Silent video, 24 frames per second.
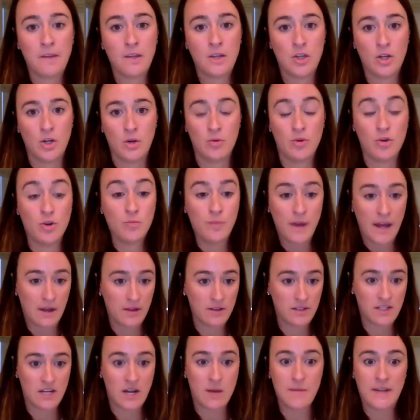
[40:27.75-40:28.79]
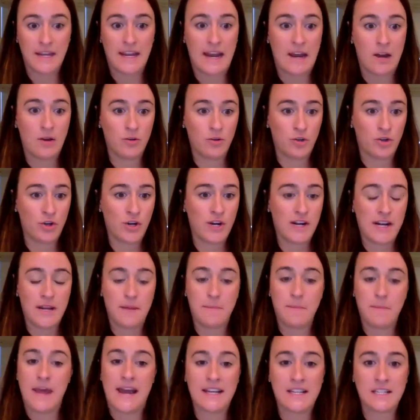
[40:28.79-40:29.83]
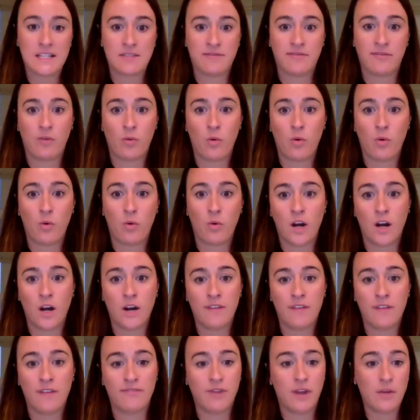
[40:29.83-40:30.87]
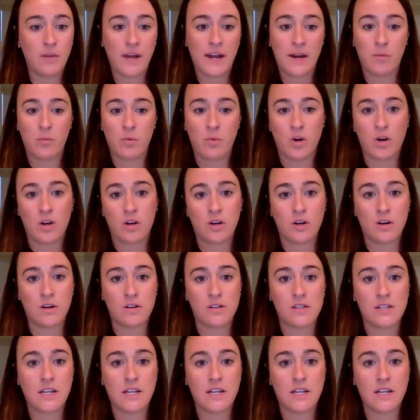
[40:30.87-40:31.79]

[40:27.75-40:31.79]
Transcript: New Balance coming out and creating masks for frontline workers.